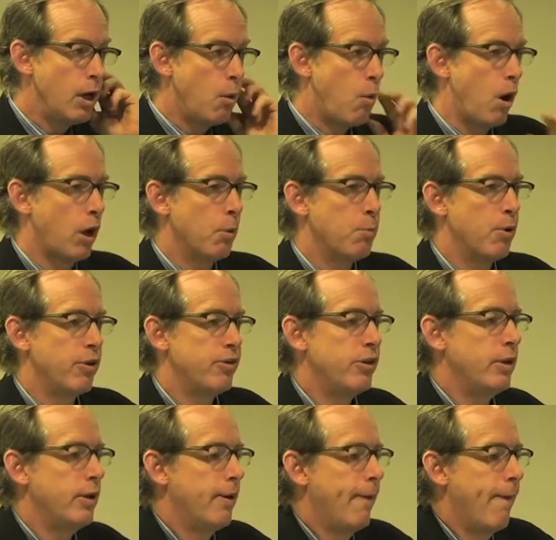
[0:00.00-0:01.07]
Walker
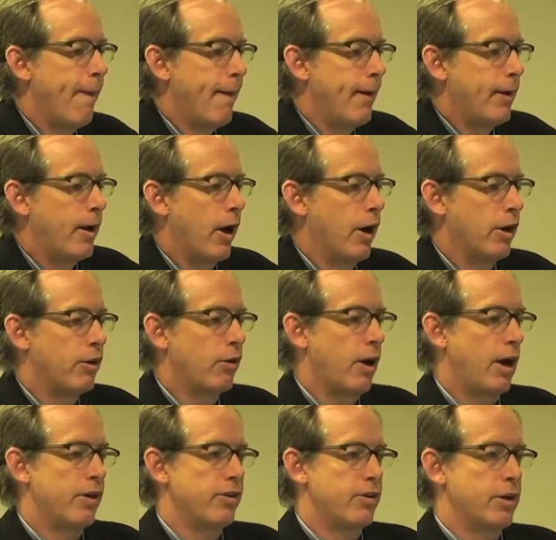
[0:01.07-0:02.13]
Percy
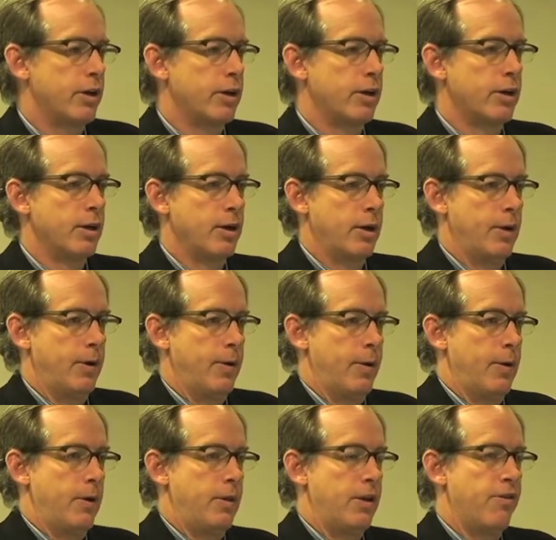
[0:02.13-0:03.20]
characterized uh,
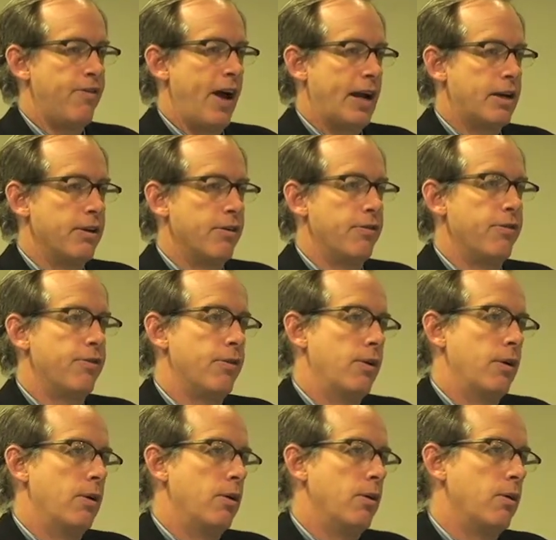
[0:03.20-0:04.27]
the effect of
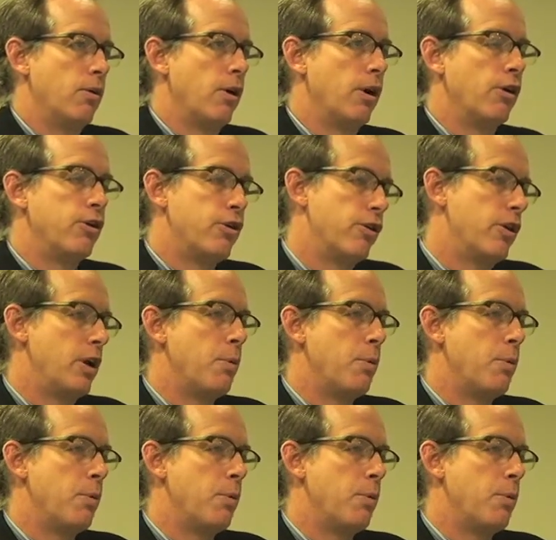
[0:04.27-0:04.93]
literature that he